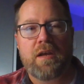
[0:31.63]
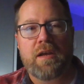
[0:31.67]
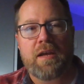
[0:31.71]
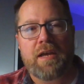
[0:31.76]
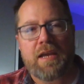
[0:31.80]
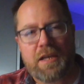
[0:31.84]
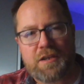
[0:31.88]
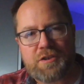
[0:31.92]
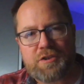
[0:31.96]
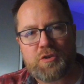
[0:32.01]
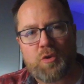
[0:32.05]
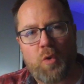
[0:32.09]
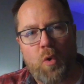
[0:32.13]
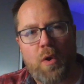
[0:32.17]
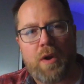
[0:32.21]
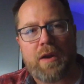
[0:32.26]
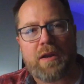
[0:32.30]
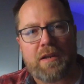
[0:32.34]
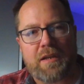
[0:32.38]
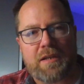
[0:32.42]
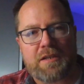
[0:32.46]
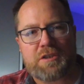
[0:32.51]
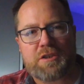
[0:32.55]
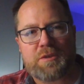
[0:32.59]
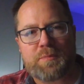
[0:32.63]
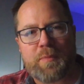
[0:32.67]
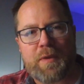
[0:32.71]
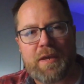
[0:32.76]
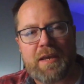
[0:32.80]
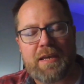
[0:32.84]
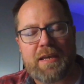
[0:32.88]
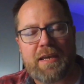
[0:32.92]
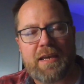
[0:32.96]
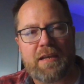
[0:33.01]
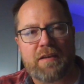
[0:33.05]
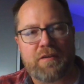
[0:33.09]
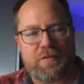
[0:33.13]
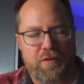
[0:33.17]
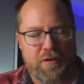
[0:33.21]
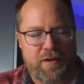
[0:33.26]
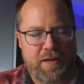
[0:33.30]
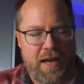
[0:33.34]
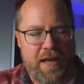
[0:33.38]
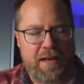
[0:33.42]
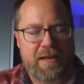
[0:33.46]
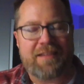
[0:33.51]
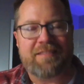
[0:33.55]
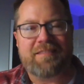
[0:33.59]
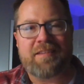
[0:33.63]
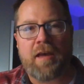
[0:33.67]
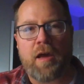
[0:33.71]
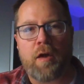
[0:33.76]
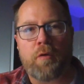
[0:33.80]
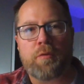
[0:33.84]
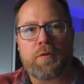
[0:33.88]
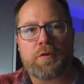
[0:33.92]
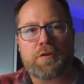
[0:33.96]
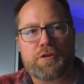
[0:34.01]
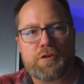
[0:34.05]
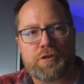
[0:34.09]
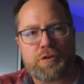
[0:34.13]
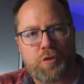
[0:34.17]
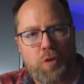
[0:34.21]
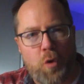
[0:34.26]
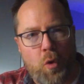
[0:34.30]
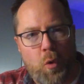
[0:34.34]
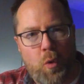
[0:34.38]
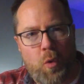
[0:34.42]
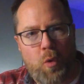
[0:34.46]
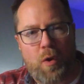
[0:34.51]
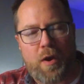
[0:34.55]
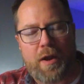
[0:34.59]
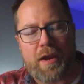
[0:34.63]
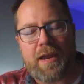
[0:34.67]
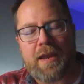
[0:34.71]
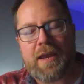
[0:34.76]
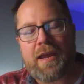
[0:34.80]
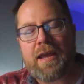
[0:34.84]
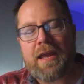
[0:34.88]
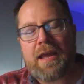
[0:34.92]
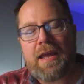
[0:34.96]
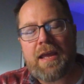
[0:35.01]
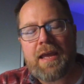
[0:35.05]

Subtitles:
historically speaking, to kind of tell the story.